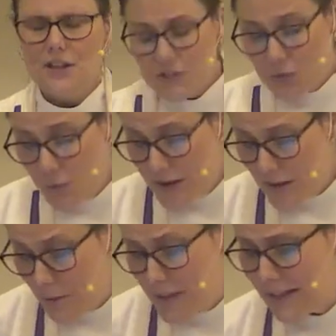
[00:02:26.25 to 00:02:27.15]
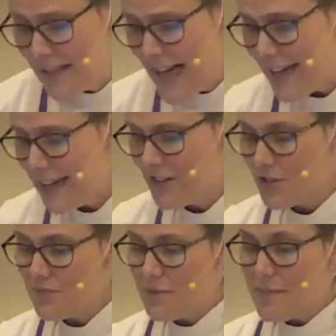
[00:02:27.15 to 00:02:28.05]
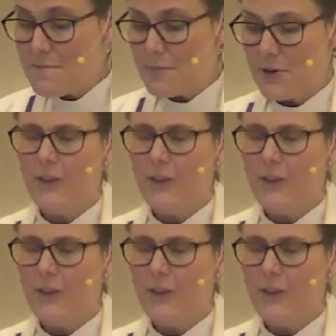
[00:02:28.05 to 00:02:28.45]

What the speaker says: So we recline to remember